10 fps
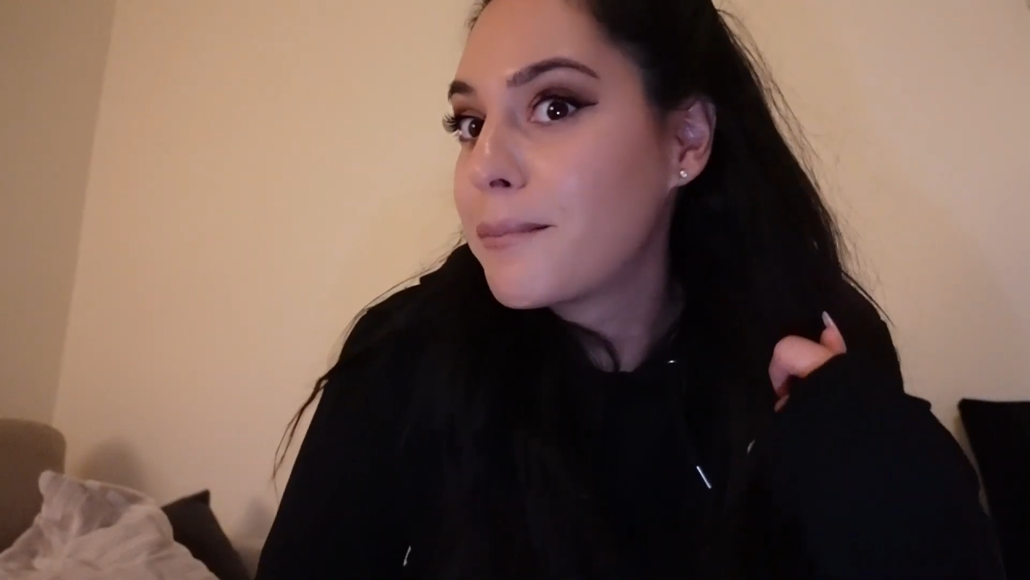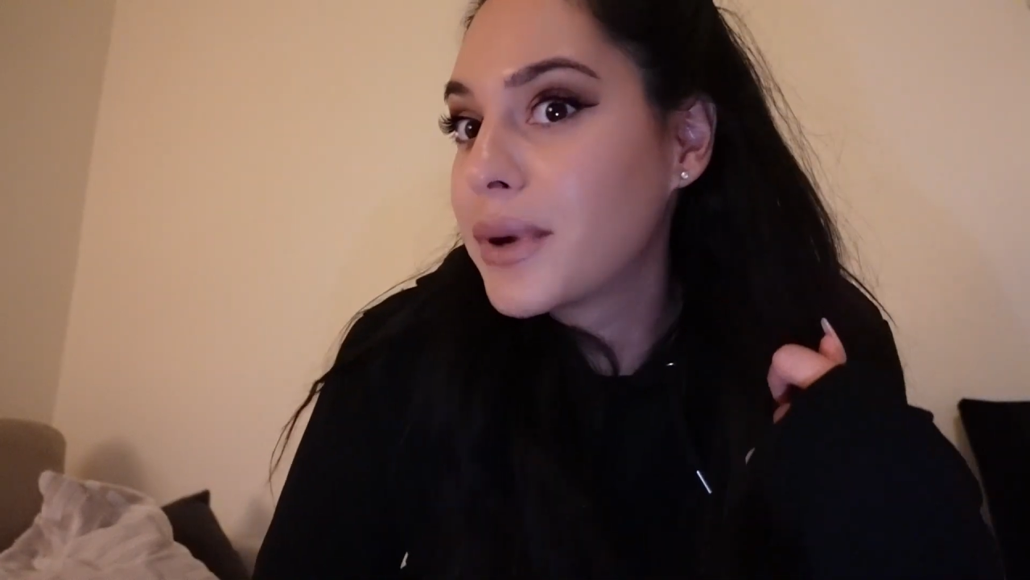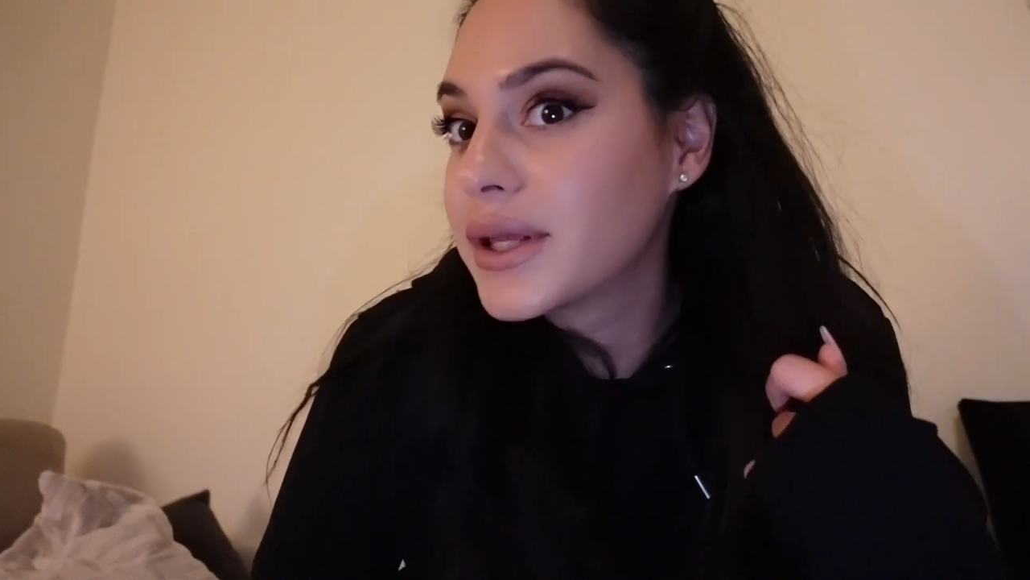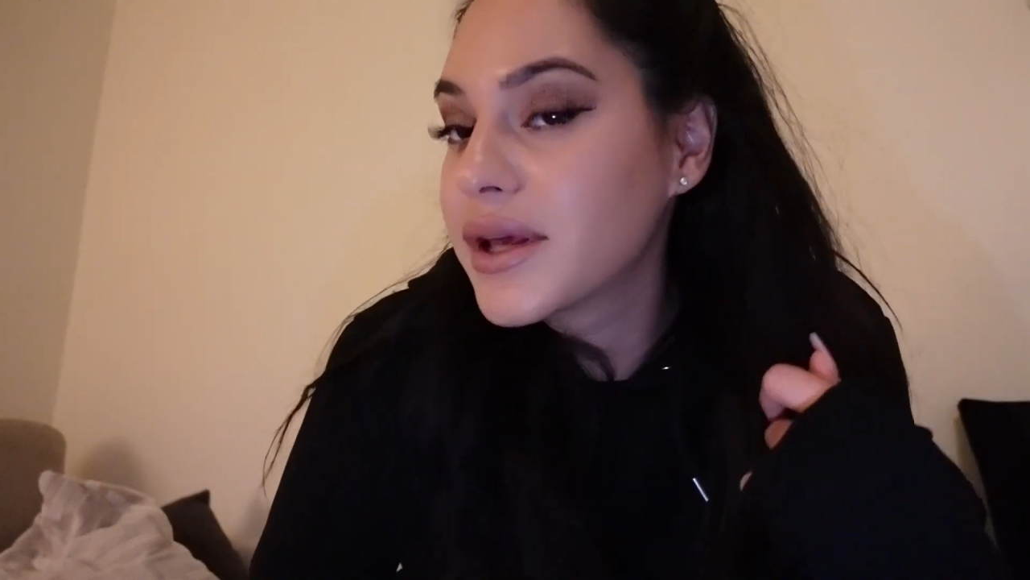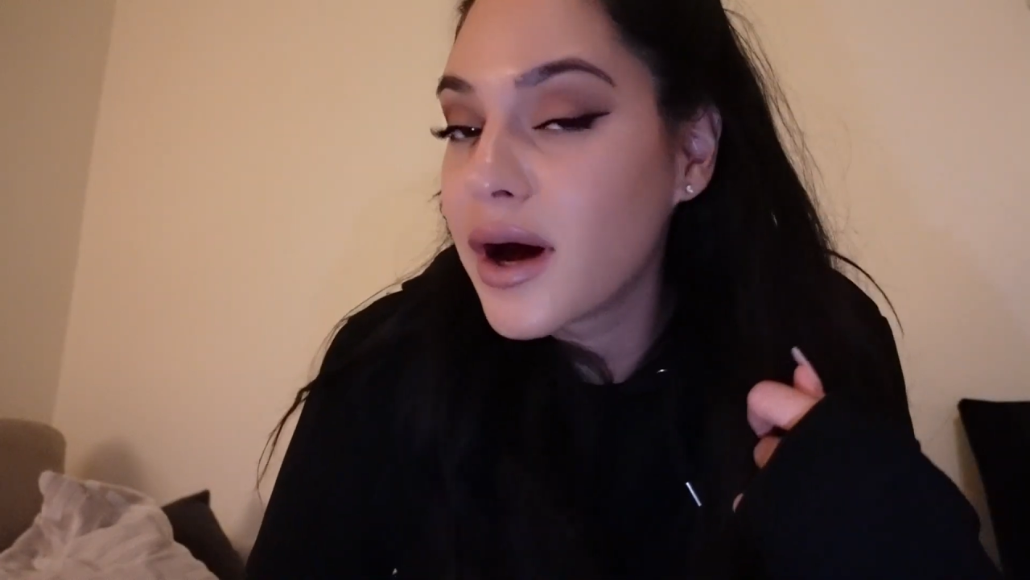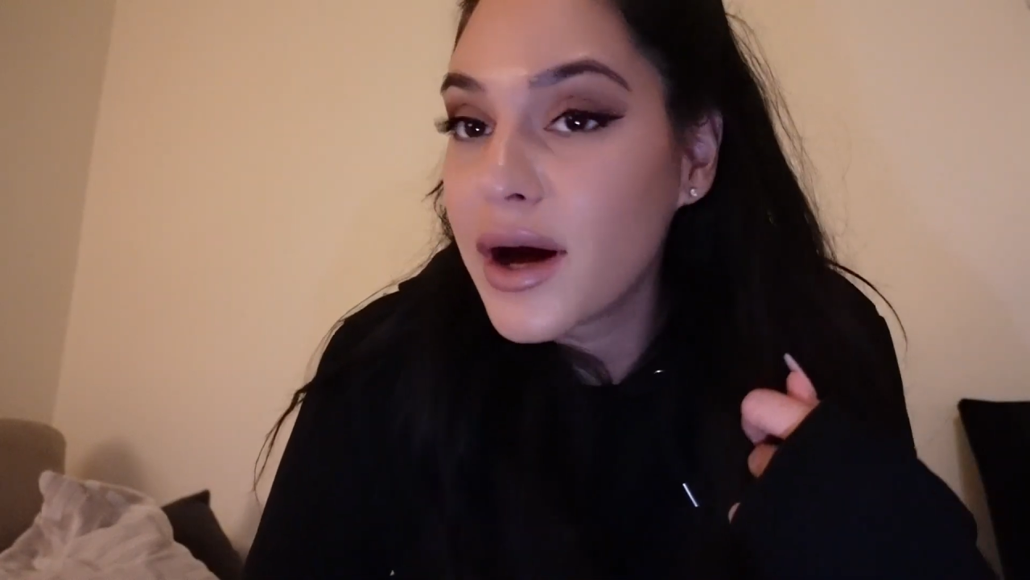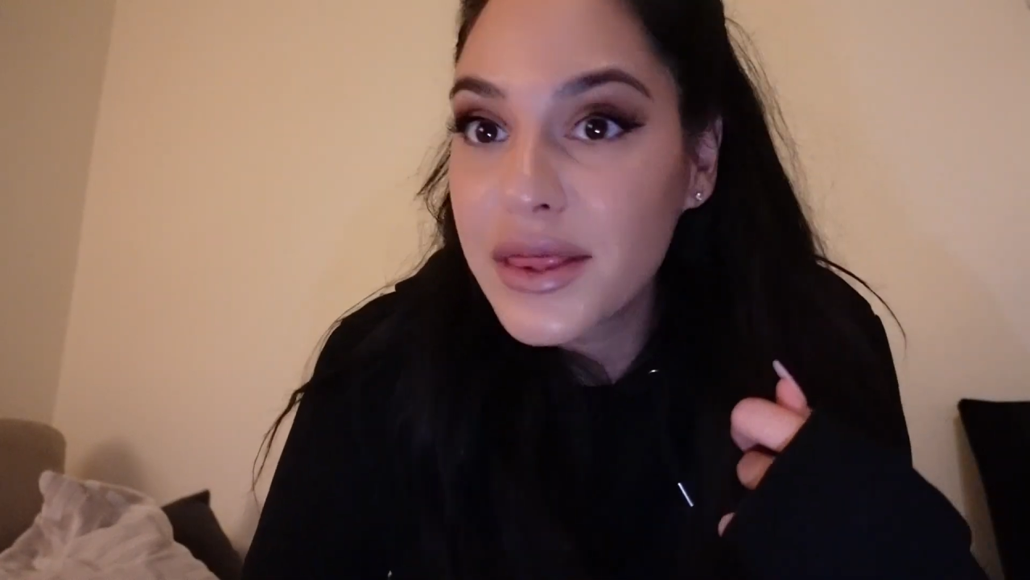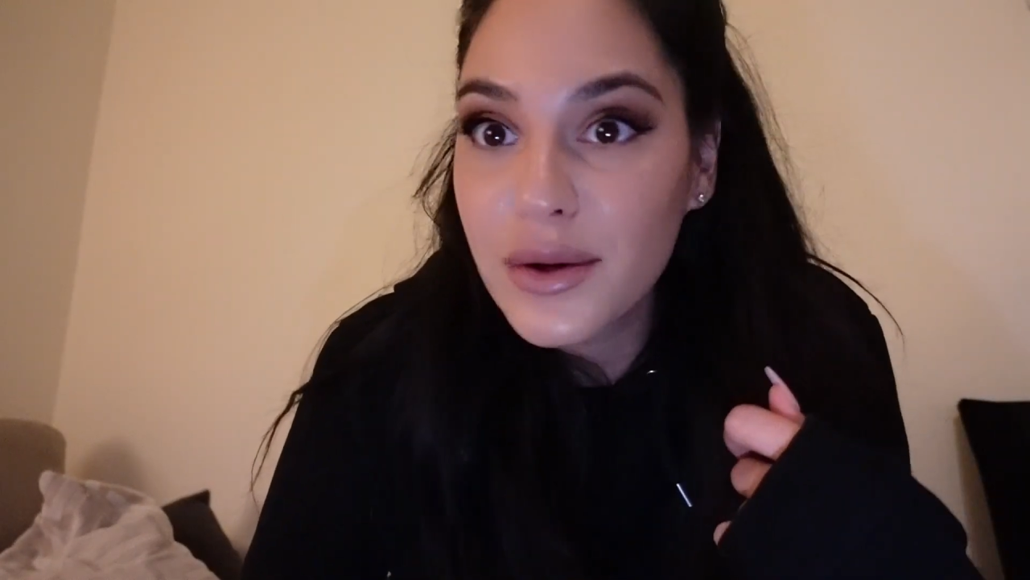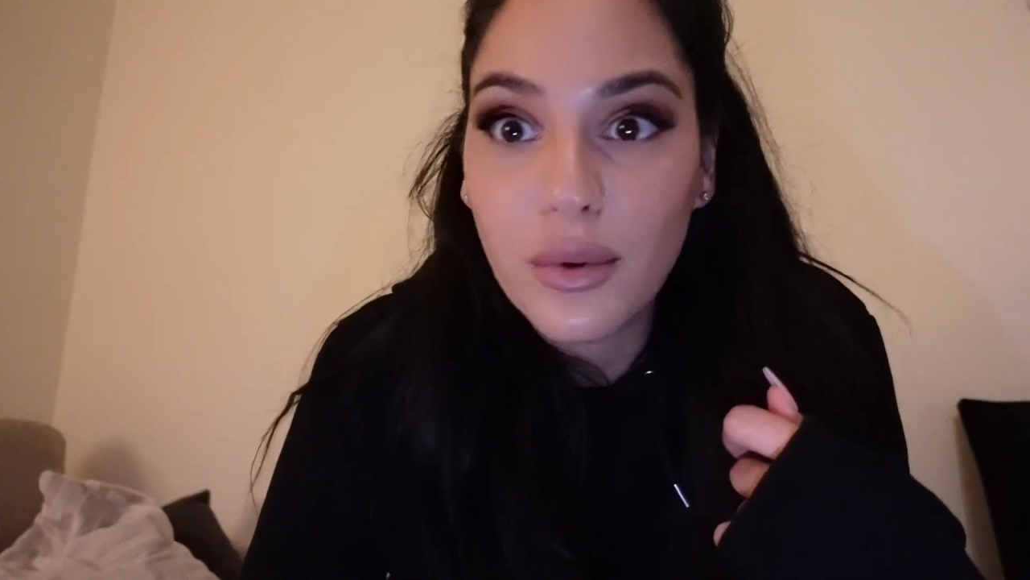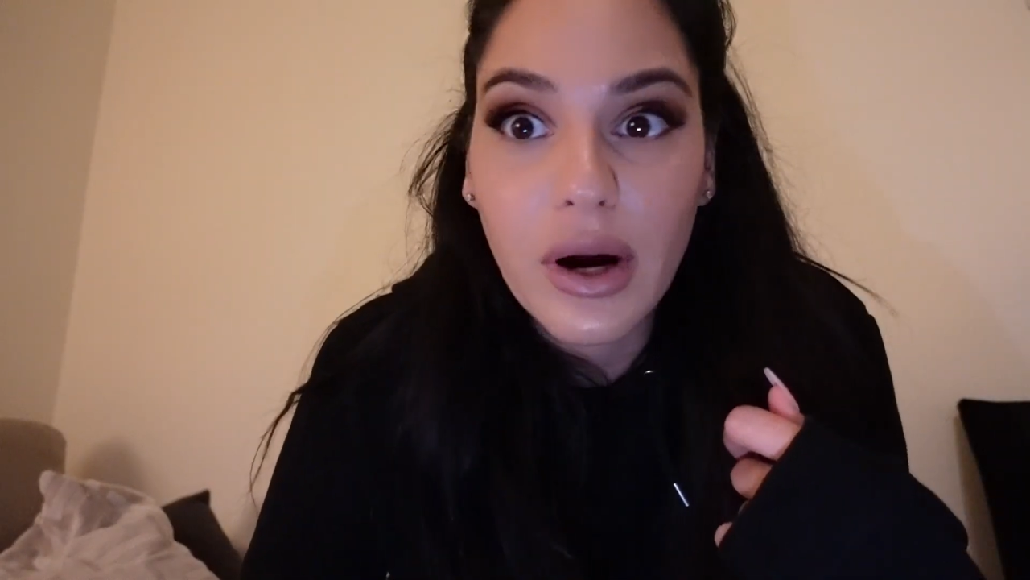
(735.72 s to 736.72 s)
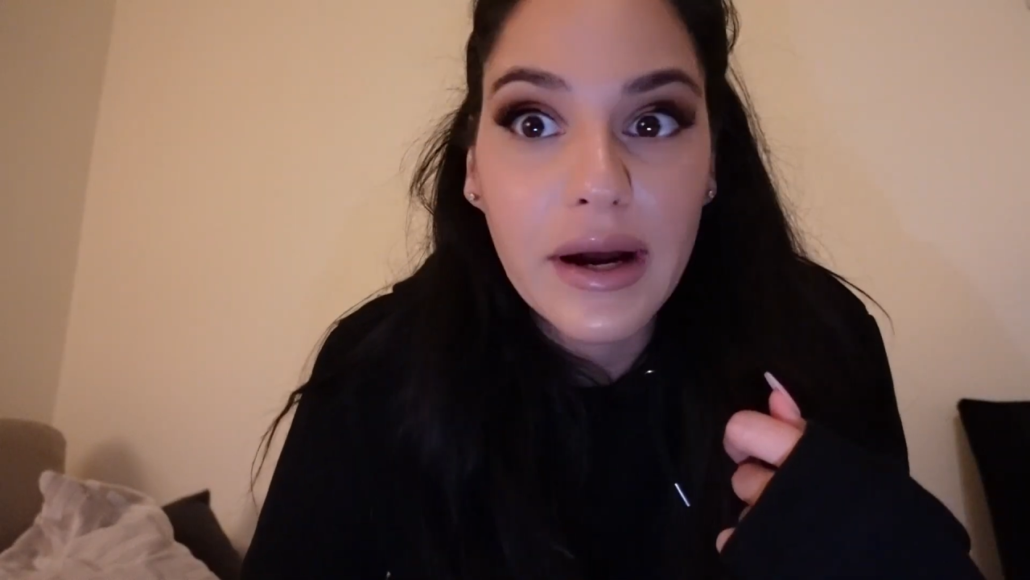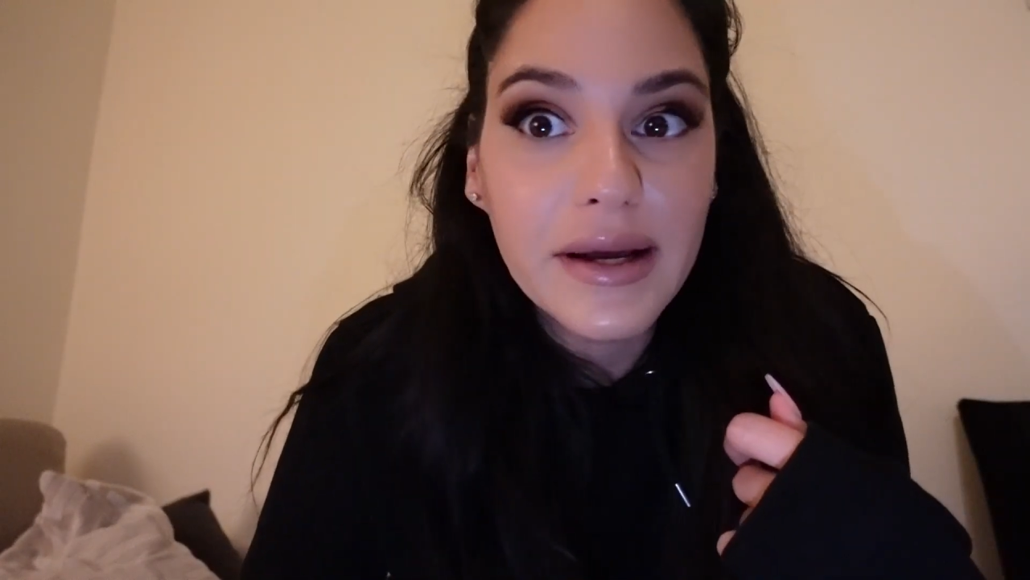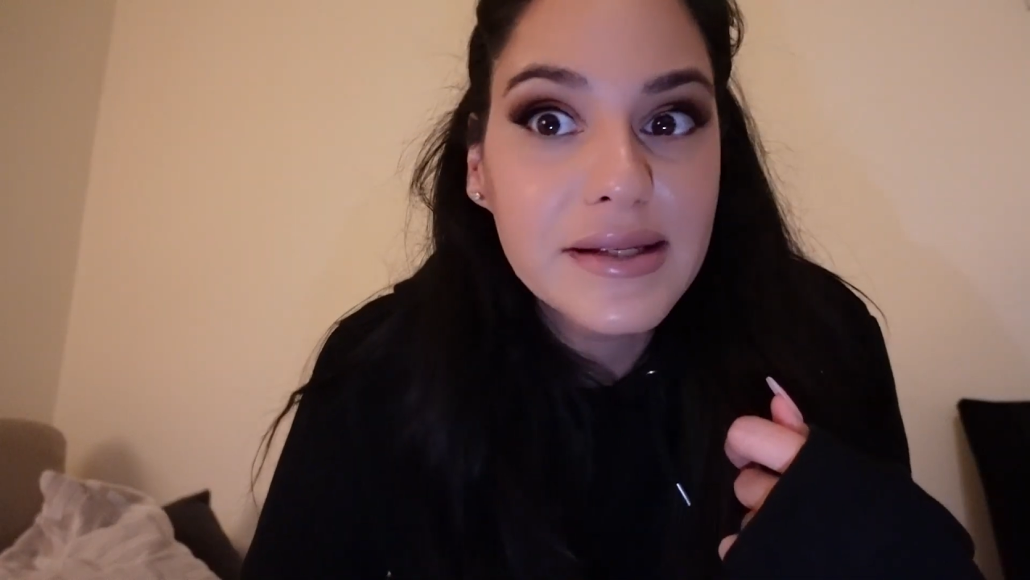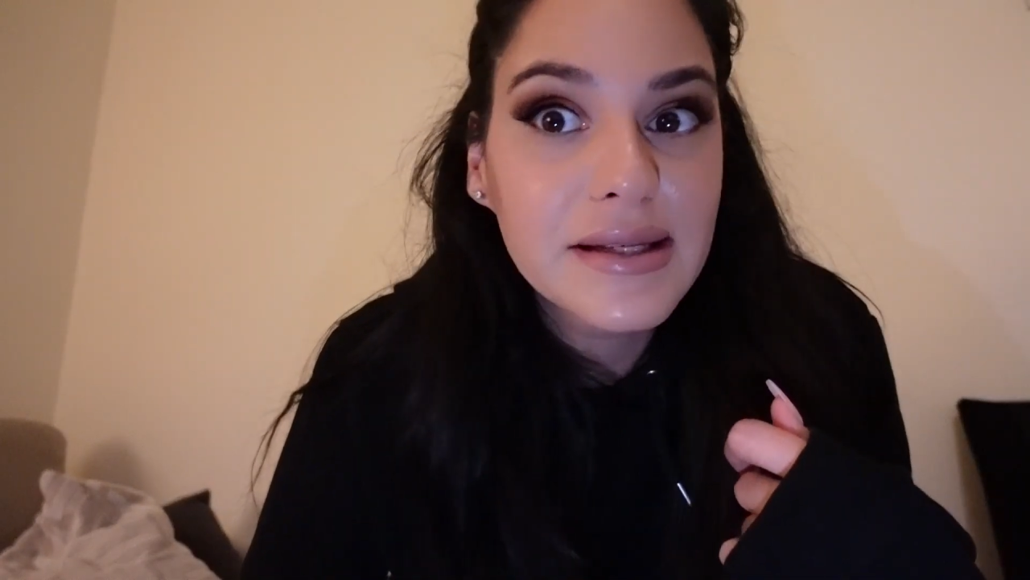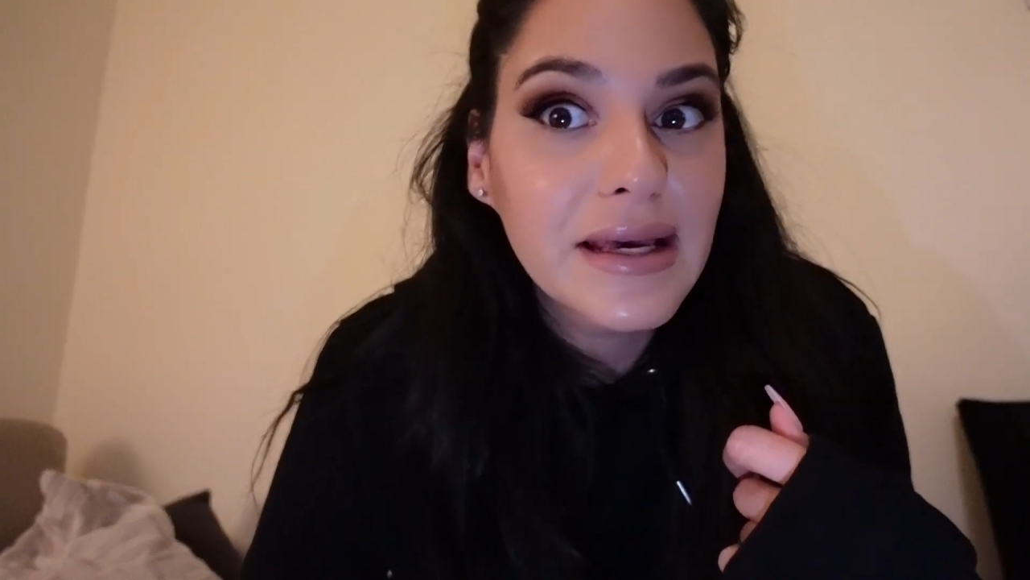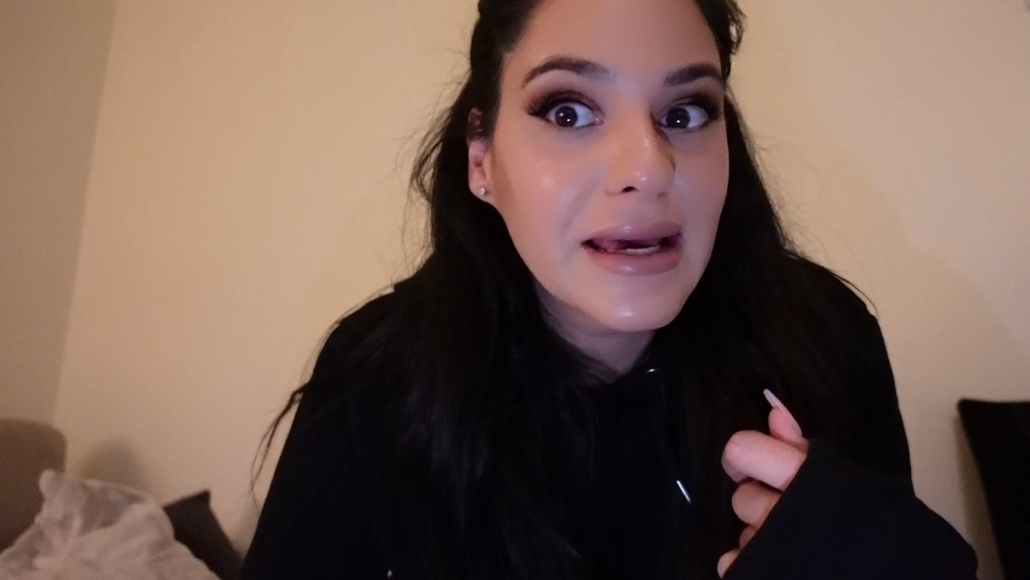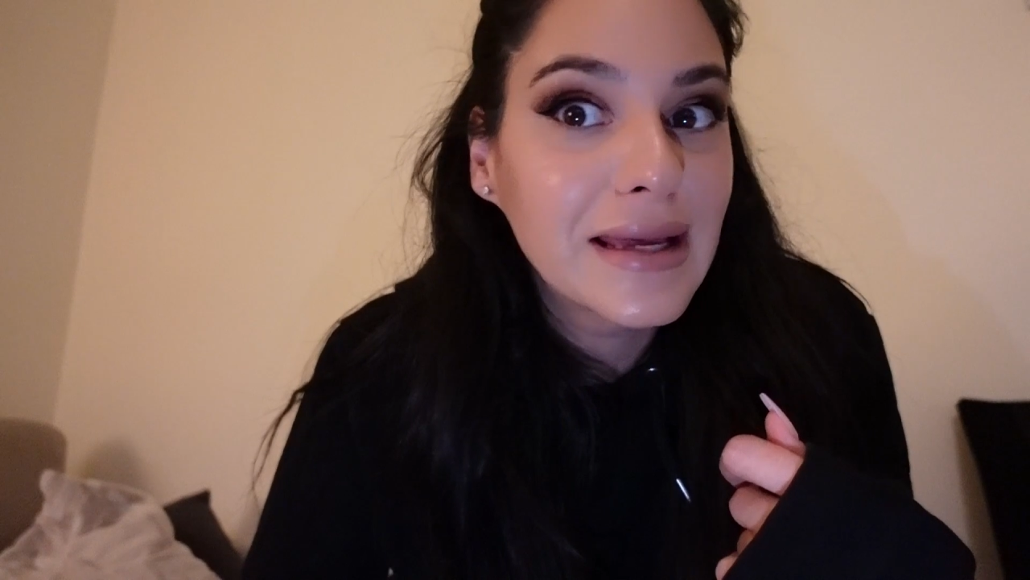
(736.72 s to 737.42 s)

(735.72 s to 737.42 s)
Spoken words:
But otherwise,